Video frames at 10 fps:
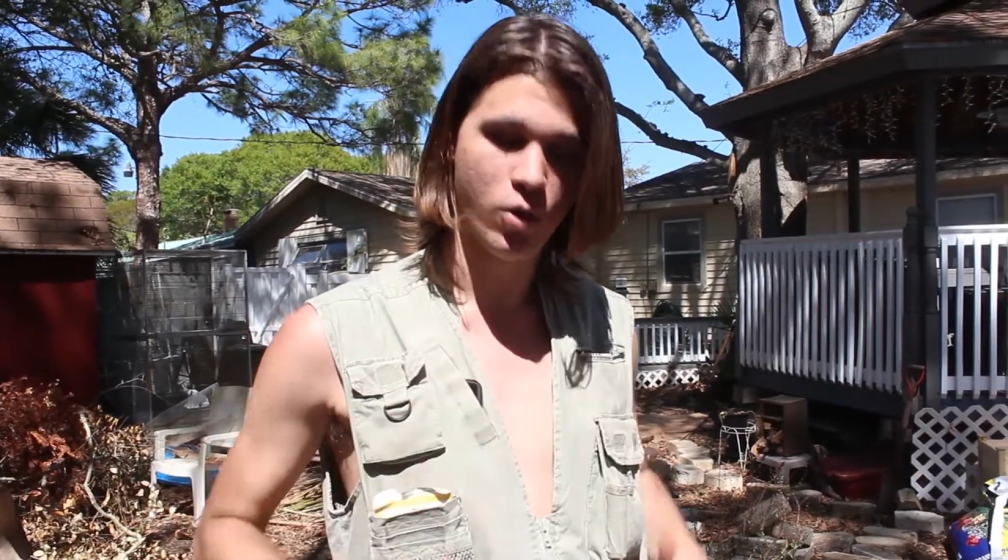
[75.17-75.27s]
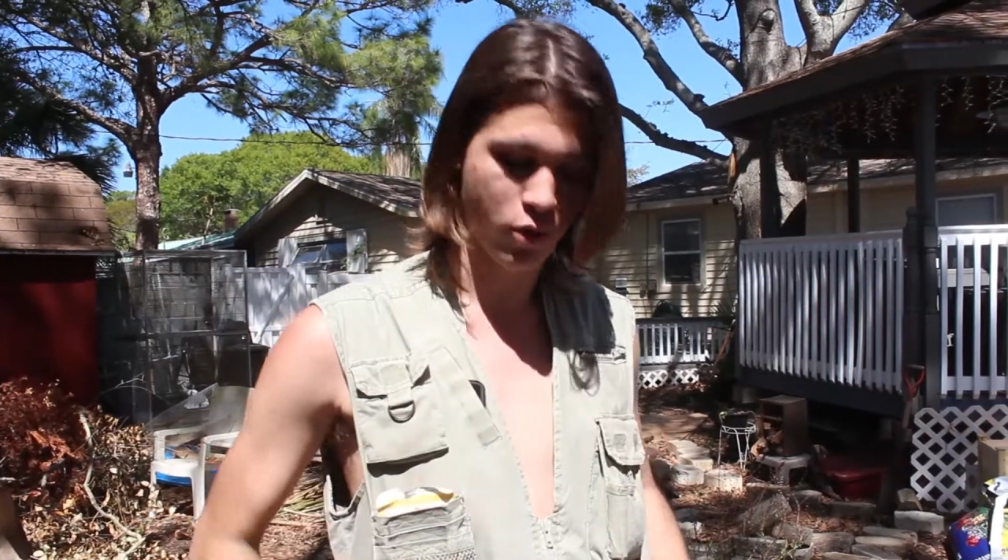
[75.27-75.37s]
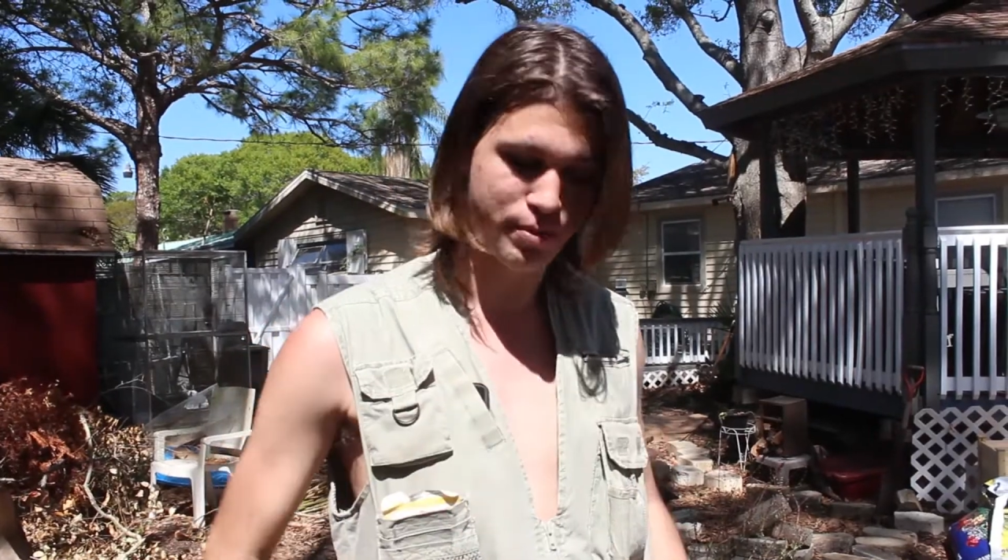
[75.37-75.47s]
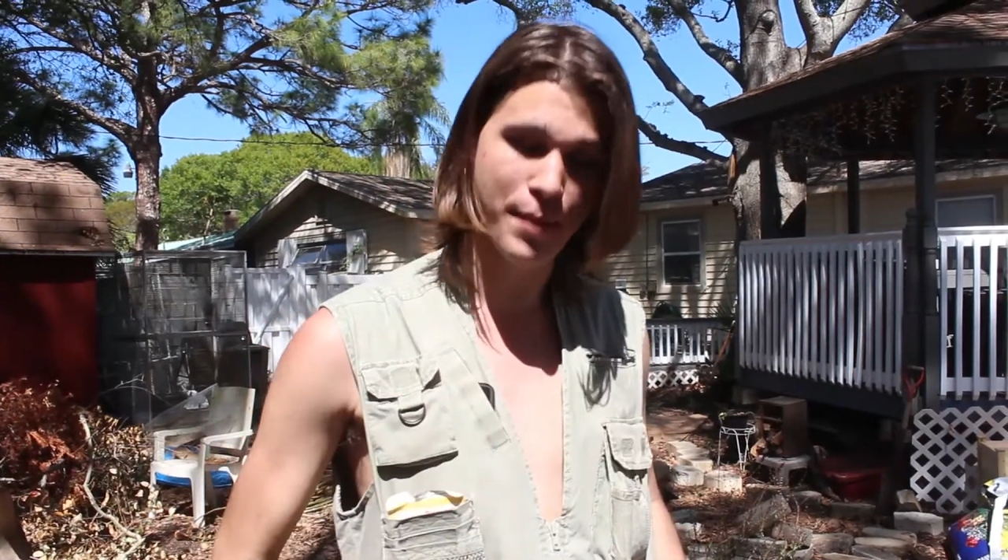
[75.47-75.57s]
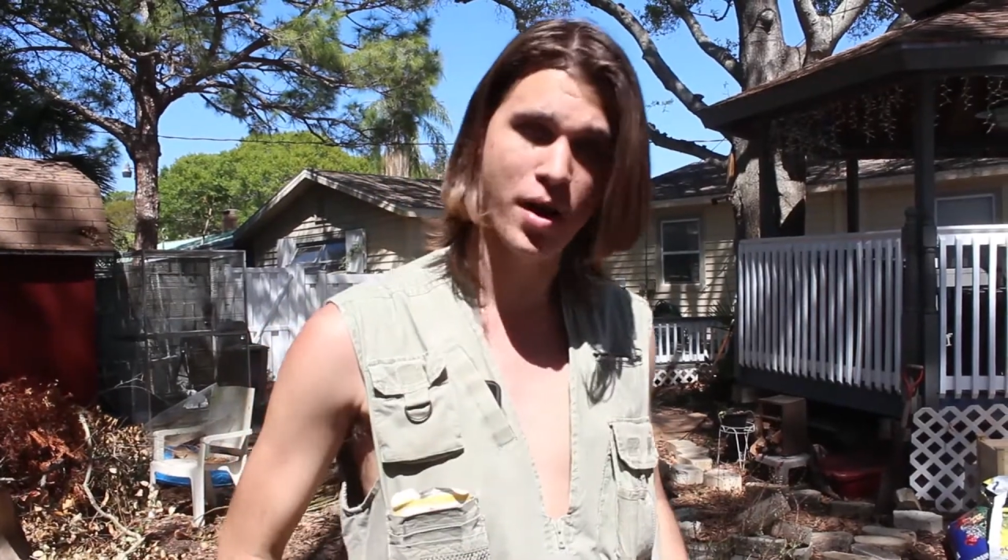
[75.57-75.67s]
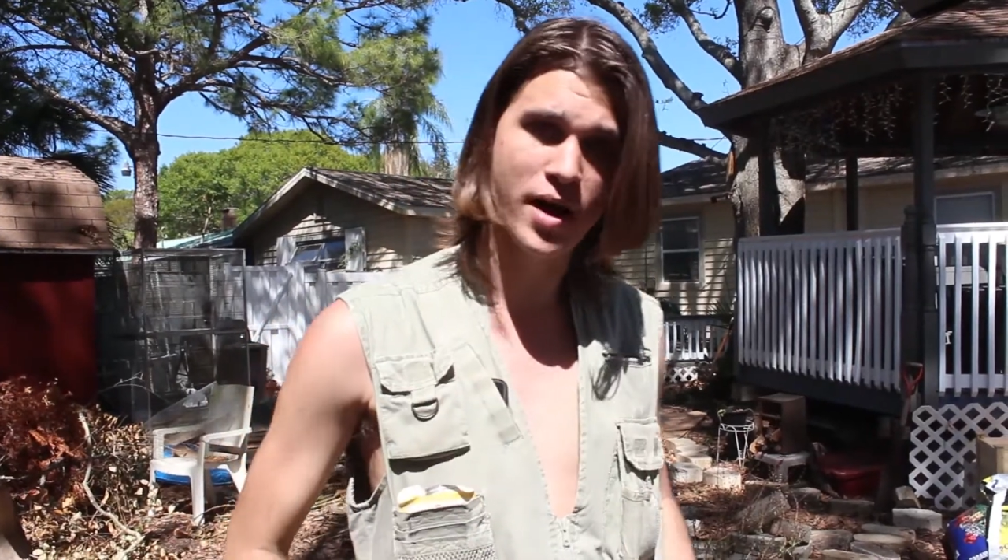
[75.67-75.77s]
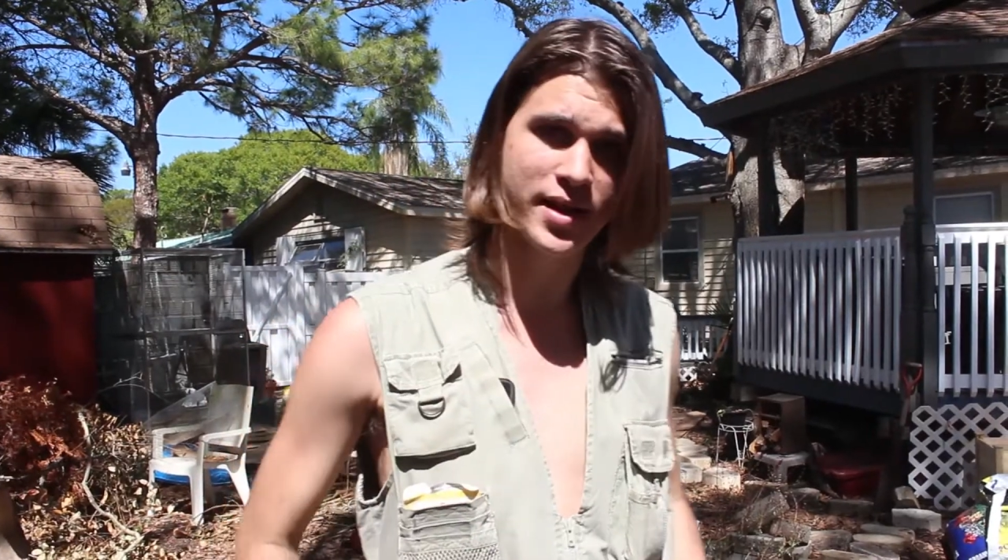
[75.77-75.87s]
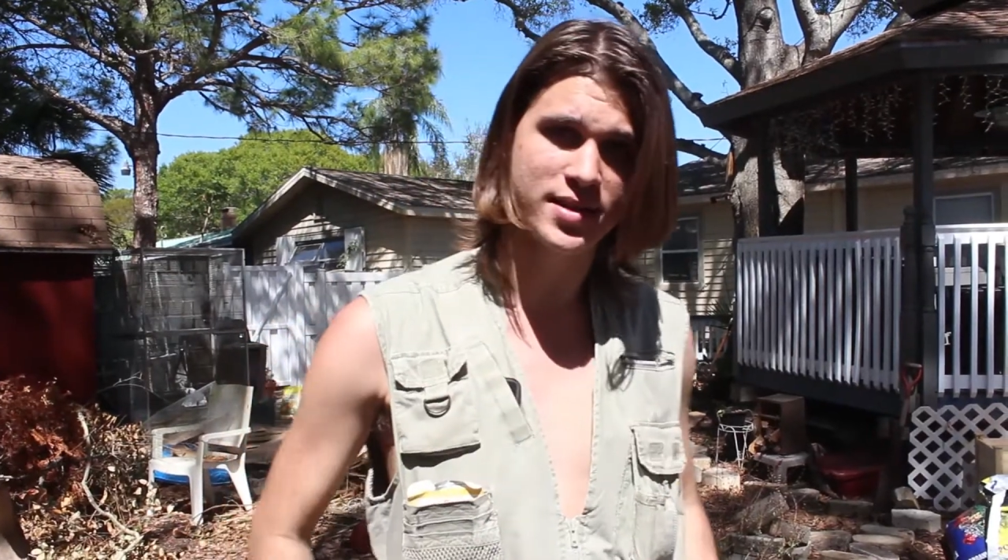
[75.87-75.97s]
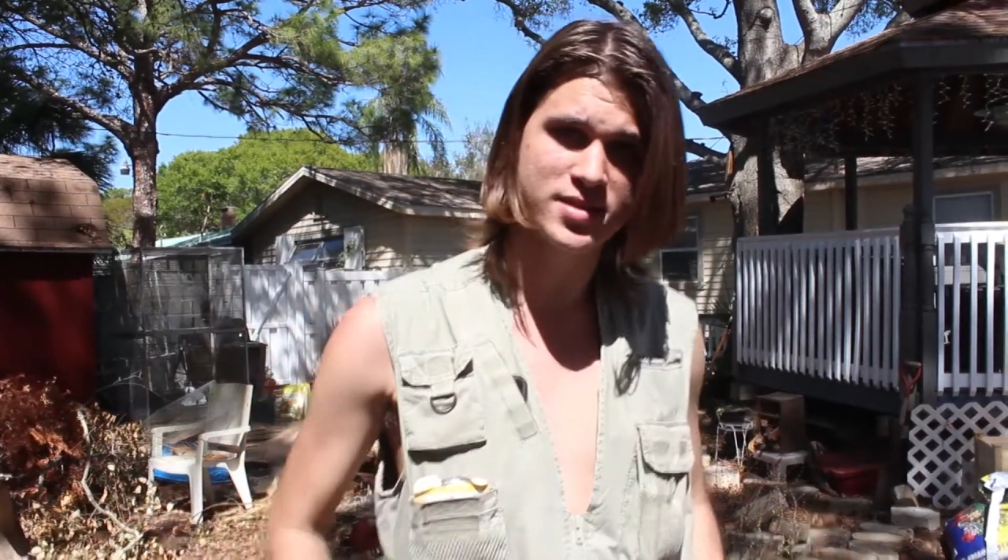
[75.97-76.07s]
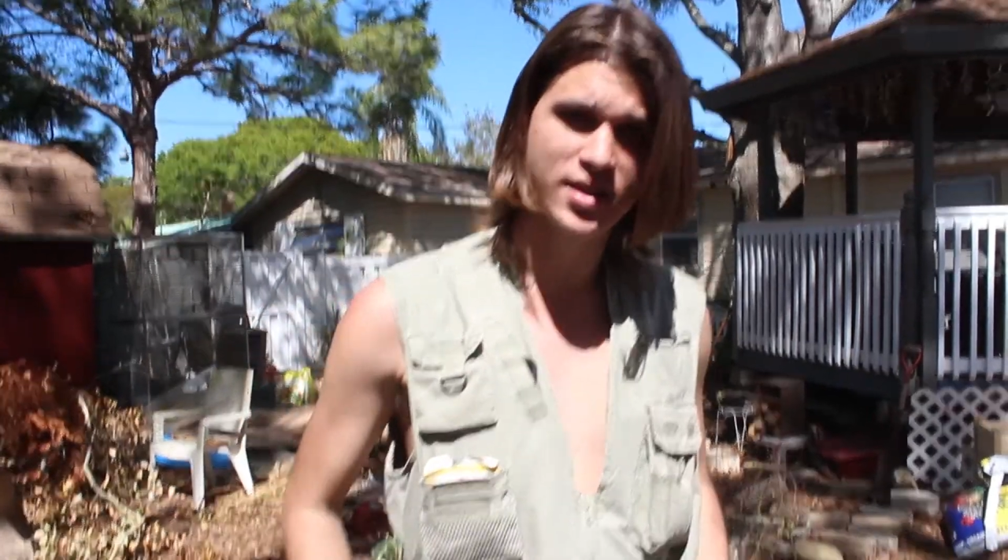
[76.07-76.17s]
with my
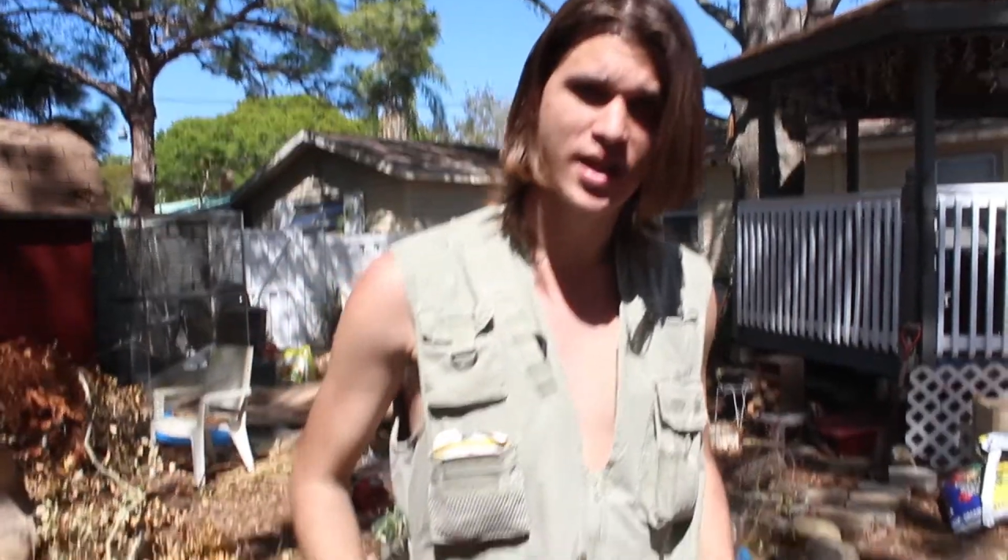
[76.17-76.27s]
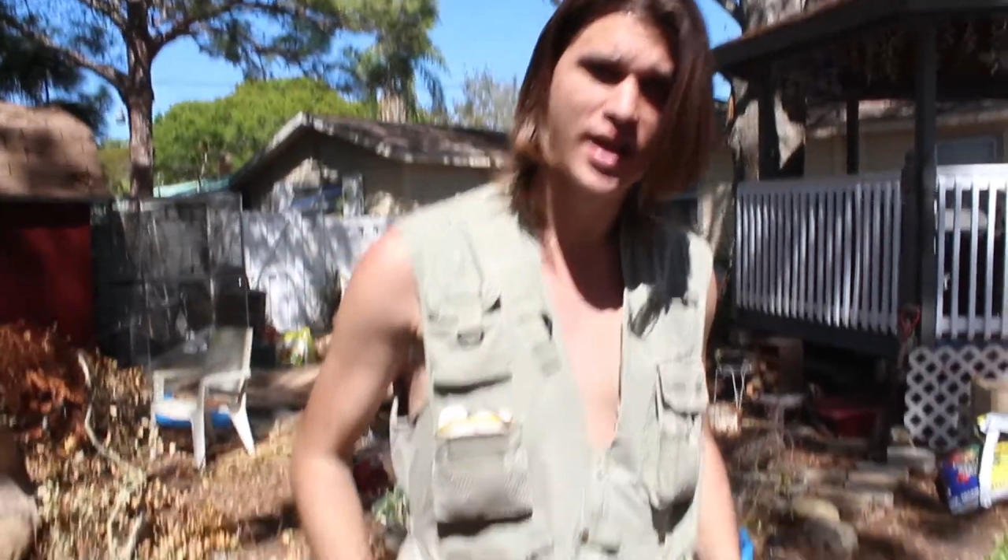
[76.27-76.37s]
pockets.